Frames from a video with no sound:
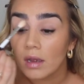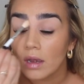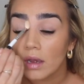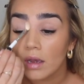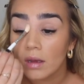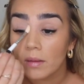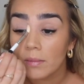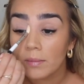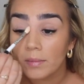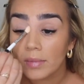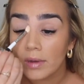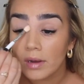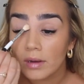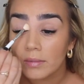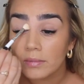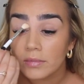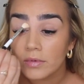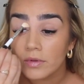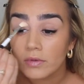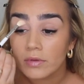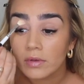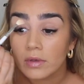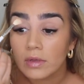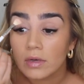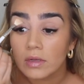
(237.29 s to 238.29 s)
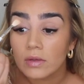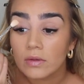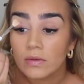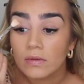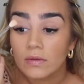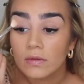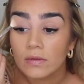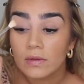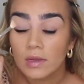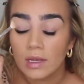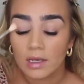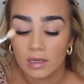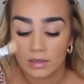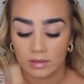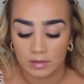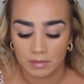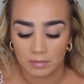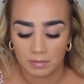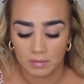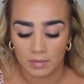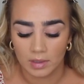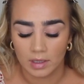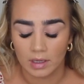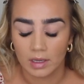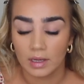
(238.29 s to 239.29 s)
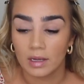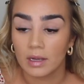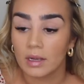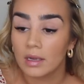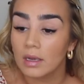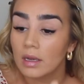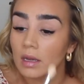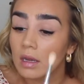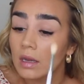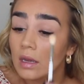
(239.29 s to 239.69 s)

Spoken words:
But I'm just going to set my